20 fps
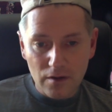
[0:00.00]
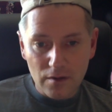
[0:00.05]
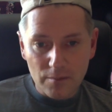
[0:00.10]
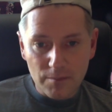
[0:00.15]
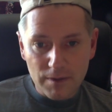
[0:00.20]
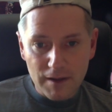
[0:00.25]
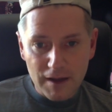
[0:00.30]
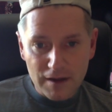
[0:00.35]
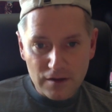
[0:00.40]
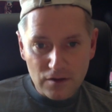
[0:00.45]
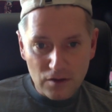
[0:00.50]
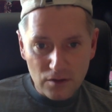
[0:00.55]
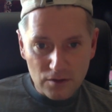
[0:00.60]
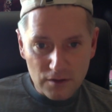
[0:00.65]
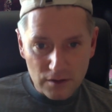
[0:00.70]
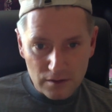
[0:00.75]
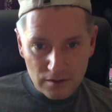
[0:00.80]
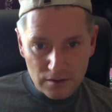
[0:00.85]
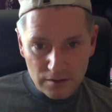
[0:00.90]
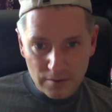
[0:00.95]
Plateau
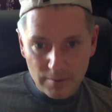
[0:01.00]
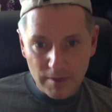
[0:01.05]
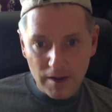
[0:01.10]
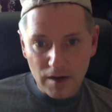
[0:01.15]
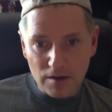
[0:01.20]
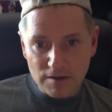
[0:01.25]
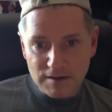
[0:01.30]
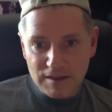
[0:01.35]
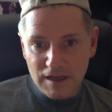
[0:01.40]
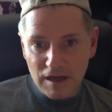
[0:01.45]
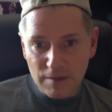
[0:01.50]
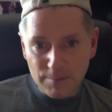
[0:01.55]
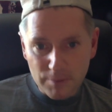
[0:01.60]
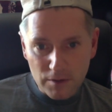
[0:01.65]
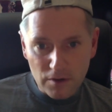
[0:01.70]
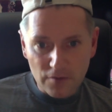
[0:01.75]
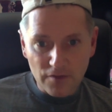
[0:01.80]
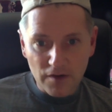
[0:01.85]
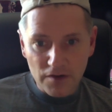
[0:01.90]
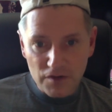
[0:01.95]
de Belle's, a couple
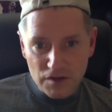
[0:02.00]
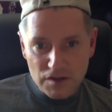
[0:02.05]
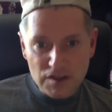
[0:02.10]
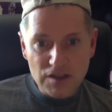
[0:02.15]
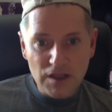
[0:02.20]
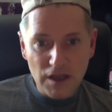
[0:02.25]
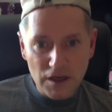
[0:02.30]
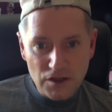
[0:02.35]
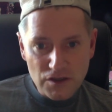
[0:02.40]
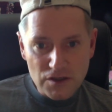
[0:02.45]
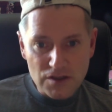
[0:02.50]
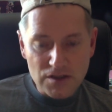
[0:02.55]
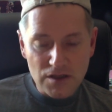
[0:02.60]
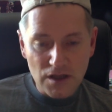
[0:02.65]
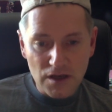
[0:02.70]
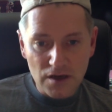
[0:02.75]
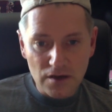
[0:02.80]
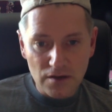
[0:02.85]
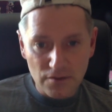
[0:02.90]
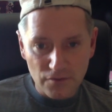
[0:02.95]
of other stages
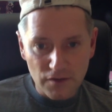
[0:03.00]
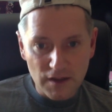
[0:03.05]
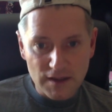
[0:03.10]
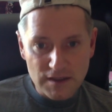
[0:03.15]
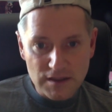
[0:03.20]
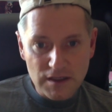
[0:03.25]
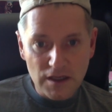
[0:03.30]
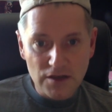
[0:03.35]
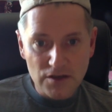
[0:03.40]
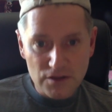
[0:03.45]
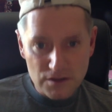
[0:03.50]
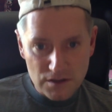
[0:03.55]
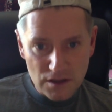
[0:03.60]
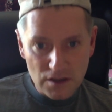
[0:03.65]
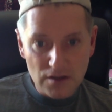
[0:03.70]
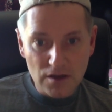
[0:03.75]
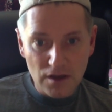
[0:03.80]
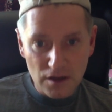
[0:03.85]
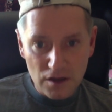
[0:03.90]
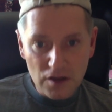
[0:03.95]
flat stages that
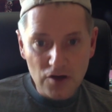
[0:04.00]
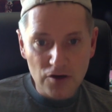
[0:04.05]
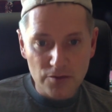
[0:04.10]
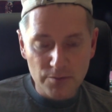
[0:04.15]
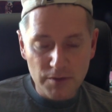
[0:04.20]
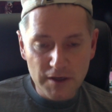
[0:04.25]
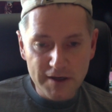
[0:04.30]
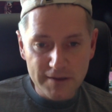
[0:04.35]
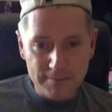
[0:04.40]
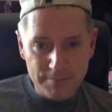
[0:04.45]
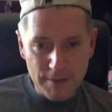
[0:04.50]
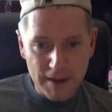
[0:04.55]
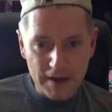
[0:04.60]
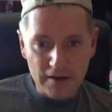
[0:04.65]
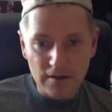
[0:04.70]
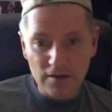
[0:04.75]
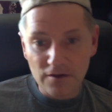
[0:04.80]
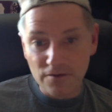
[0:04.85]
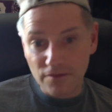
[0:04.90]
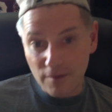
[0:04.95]
he could be
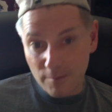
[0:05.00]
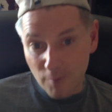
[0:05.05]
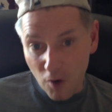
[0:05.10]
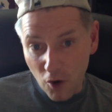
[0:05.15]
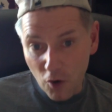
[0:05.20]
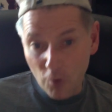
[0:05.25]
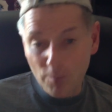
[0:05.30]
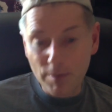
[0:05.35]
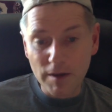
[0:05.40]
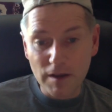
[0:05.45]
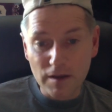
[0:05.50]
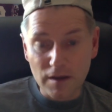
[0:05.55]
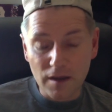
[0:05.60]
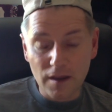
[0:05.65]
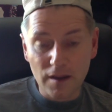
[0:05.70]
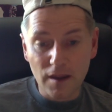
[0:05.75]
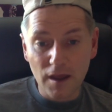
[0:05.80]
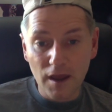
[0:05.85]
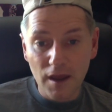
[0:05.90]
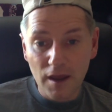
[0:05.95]
competitive. I'm hoping that
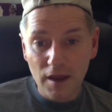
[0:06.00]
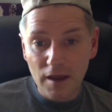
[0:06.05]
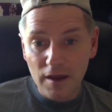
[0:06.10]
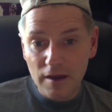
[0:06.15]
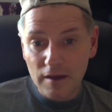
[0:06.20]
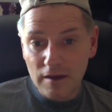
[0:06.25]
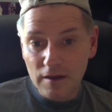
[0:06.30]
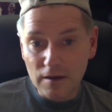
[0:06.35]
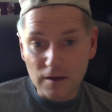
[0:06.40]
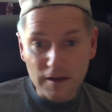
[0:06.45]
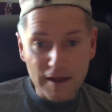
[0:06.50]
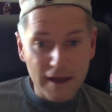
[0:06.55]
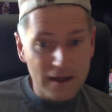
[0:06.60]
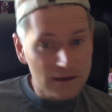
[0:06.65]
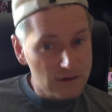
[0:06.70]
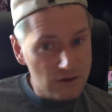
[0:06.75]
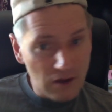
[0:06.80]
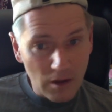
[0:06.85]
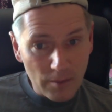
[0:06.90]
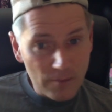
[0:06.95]
he'll get
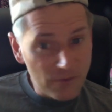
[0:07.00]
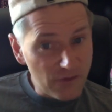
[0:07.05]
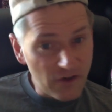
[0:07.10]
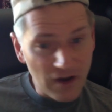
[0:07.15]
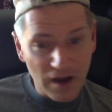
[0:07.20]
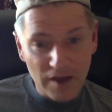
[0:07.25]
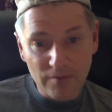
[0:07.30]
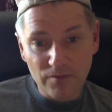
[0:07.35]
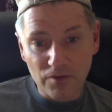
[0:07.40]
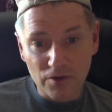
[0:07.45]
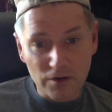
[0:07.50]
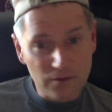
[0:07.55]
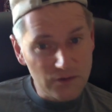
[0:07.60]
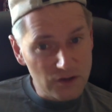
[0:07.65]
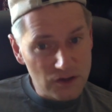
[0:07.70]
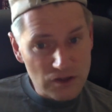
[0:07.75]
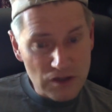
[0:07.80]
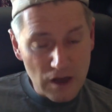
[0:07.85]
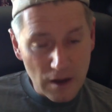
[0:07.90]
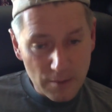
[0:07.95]
top 5 or even
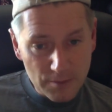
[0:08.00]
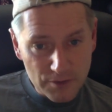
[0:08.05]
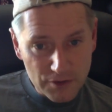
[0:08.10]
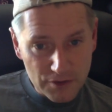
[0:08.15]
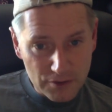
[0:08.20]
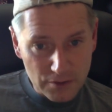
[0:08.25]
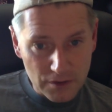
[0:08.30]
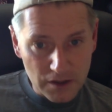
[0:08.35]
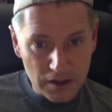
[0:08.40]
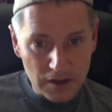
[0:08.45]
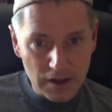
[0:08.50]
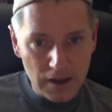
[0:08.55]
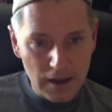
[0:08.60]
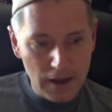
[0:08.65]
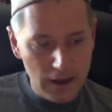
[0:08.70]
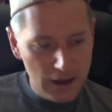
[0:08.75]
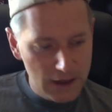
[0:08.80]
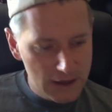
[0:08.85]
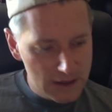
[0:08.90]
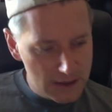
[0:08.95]
top 3.
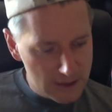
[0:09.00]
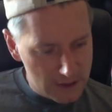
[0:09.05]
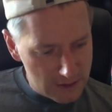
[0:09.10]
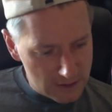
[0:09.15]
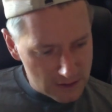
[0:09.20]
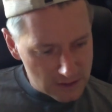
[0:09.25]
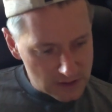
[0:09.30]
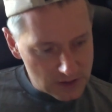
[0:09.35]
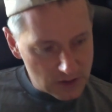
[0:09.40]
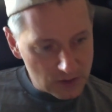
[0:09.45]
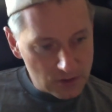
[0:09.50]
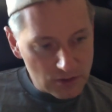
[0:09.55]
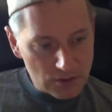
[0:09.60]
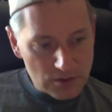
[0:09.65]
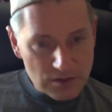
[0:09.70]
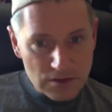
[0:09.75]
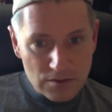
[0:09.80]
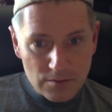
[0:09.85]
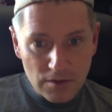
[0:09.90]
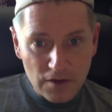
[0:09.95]
So
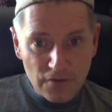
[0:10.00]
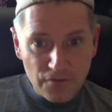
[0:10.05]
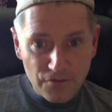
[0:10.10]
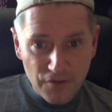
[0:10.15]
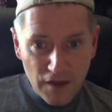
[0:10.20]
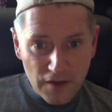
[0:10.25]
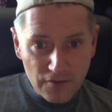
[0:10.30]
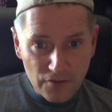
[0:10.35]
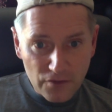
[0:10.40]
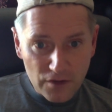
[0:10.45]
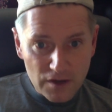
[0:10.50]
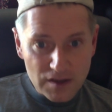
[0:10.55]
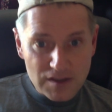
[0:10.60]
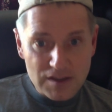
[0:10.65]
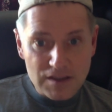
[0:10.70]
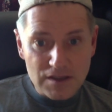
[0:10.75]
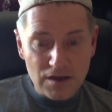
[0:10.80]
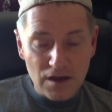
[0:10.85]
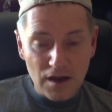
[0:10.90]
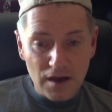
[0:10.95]
those are my
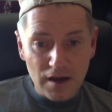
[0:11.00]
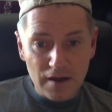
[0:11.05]
favorites.